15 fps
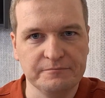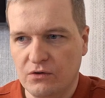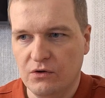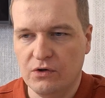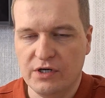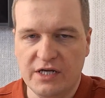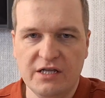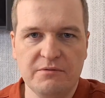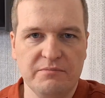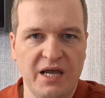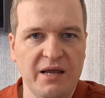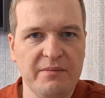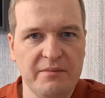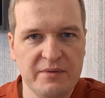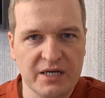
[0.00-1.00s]
Or it
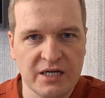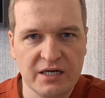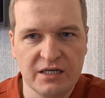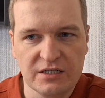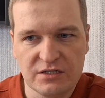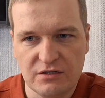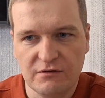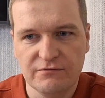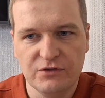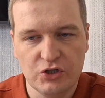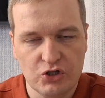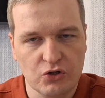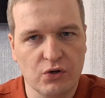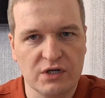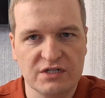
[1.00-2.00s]
may be because of the
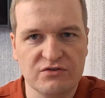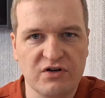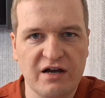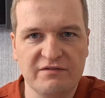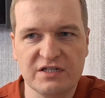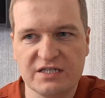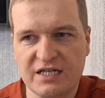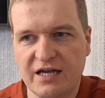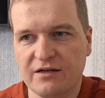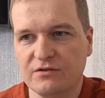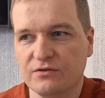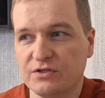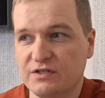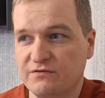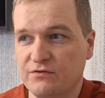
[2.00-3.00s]
short driving cycles.